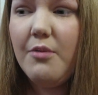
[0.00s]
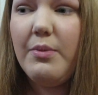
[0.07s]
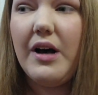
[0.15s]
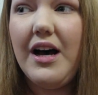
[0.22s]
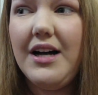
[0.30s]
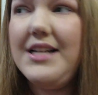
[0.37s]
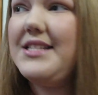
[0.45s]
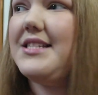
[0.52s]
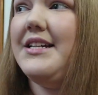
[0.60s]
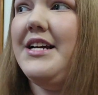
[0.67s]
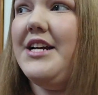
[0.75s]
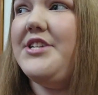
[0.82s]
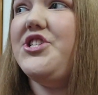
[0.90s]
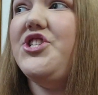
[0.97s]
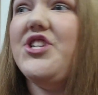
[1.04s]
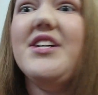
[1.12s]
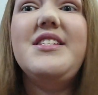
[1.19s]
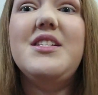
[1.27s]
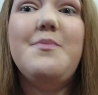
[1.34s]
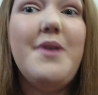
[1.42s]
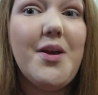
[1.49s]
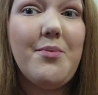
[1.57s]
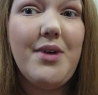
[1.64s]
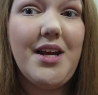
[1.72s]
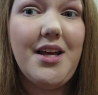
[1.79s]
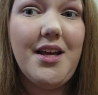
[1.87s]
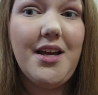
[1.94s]
But honestly, it's just as
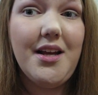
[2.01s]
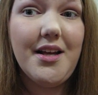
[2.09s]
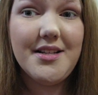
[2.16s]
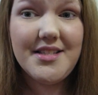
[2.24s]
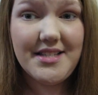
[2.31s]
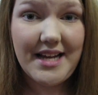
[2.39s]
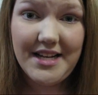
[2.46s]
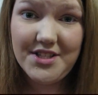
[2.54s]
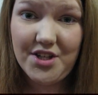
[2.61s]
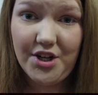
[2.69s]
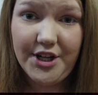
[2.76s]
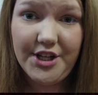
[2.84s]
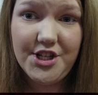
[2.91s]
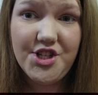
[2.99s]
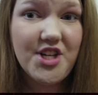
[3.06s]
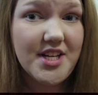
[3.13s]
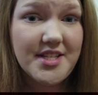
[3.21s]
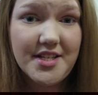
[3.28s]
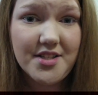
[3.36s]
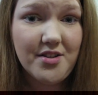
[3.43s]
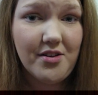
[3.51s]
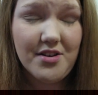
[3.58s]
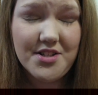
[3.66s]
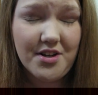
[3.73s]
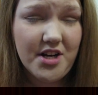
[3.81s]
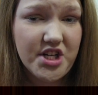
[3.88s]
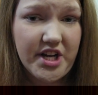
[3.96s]
pigmented, it stays on just as long
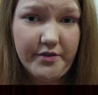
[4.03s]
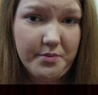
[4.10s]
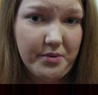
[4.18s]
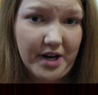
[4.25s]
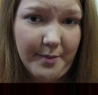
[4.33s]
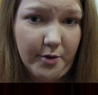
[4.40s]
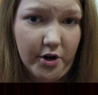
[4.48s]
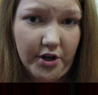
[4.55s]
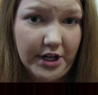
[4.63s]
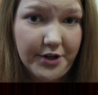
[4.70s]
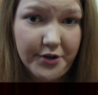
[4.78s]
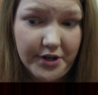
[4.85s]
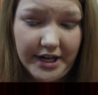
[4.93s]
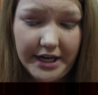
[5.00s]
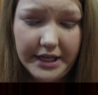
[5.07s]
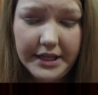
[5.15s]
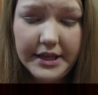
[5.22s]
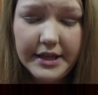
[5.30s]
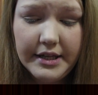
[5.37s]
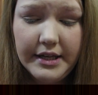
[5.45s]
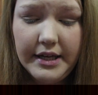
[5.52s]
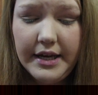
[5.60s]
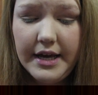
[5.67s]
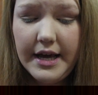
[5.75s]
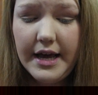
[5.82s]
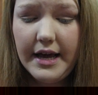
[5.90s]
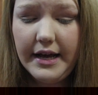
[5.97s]
as you have a primer on underneath,
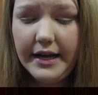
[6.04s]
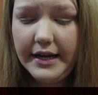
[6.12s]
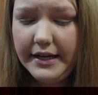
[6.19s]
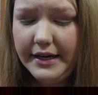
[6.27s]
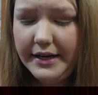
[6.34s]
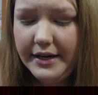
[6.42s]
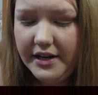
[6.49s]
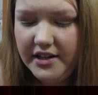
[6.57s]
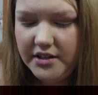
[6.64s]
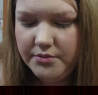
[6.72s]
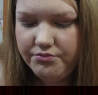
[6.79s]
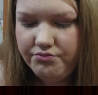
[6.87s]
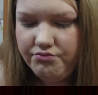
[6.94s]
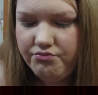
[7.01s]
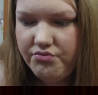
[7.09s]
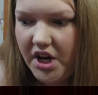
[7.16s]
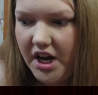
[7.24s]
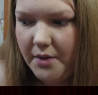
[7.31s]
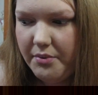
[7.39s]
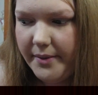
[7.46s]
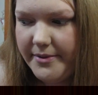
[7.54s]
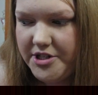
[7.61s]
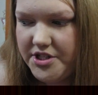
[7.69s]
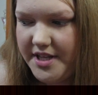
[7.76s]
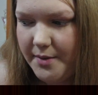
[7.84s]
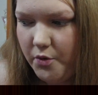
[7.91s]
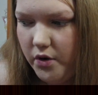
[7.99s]
and yeah, pretty much
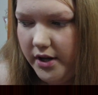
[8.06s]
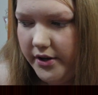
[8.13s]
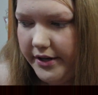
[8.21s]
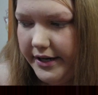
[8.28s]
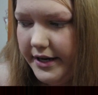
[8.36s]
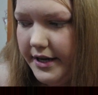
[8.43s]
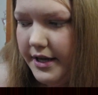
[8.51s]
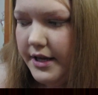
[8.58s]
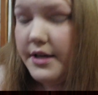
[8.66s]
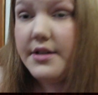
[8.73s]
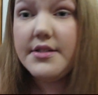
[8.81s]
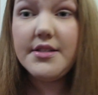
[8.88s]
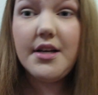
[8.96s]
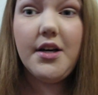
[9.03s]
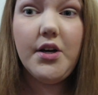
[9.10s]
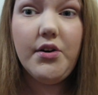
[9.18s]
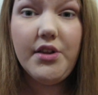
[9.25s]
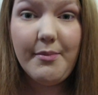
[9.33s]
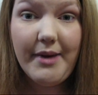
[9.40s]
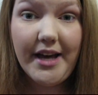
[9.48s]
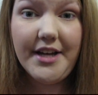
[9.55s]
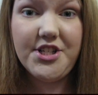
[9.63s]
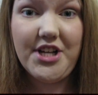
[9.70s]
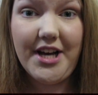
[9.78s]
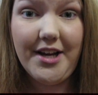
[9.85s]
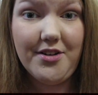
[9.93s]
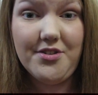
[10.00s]
the same quality. So the MAC
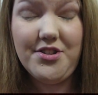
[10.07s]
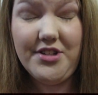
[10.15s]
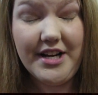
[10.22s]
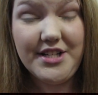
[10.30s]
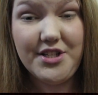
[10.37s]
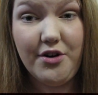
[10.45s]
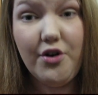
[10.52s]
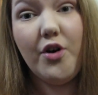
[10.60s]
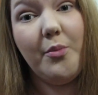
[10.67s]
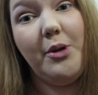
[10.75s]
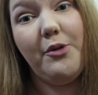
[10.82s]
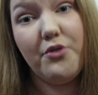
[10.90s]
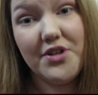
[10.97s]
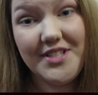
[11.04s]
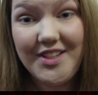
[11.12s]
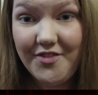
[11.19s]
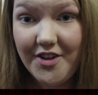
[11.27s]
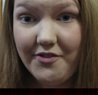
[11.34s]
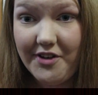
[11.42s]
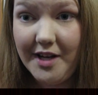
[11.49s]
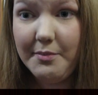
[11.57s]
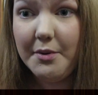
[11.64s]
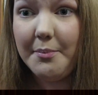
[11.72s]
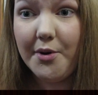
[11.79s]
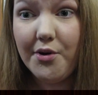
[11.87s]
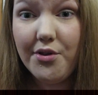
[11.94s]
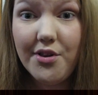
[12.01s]
shadows, you guys know, are normally $14.50,
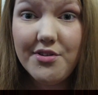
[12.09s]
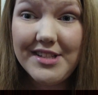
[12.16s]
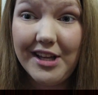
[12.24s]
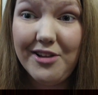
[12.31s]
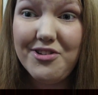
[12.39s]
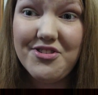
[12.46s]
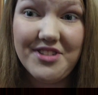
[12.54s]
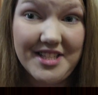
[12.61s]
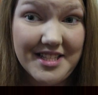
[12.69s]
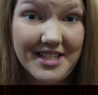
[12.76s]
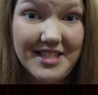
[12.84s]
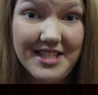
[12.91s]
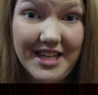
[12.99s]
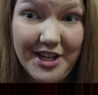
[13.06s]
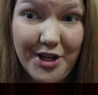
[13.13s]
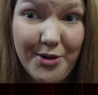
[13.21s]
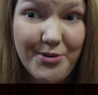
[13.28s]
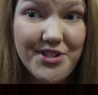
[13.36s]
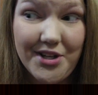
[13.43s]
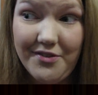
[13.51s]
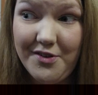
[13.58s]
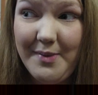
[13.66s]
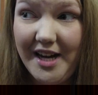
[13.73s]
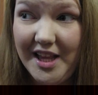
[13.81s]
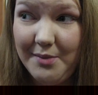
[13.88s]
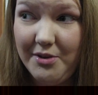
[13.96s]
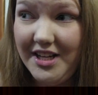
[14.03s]
but both of those colors are discontinued, so if you
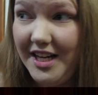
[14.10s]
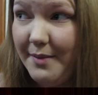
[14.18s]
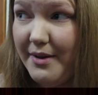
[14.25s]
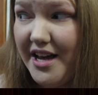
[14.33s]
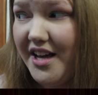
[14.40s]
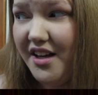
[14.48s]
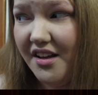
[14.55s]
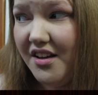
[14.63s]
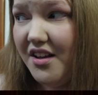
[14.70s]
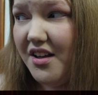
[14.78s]
buy them on eBay,